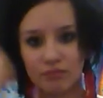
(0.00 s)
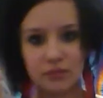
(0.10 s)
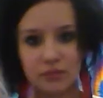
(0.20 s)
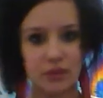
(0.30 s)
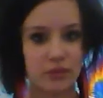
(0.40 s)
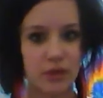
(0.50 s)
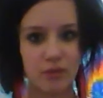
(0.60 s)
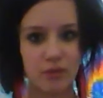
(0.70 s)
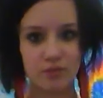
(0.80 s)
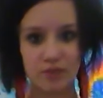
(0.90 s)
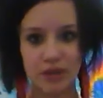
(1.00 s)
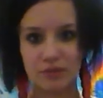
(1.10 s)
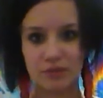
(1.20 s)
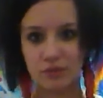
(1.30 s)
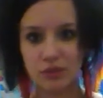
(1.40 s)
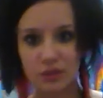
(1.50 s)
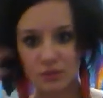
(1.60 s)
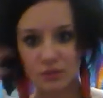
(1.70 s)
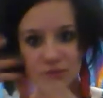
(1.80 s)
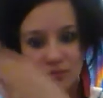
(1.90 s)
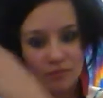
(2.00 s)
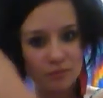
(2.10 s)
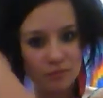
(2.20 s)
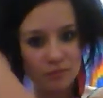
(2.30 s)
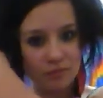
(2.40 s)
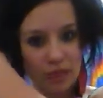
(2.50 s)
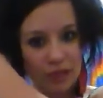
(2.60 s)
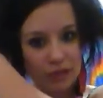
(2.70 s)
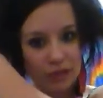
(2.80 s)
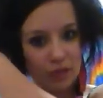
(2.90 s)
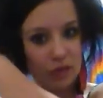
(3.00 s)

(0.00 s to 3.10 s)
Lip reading: And there we go. That was my look.